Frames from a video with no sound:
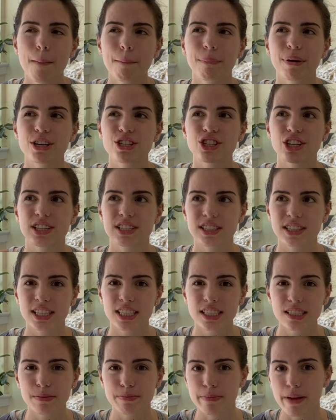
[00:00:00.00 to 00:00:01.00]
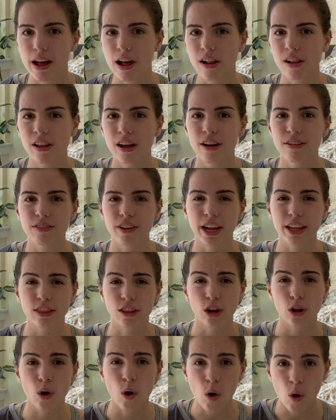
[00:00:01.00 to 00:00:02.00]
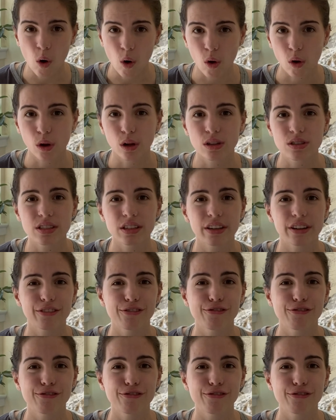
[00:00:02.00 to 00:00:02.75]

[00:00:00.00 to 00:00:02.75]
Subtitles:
but just the smell of like the cold,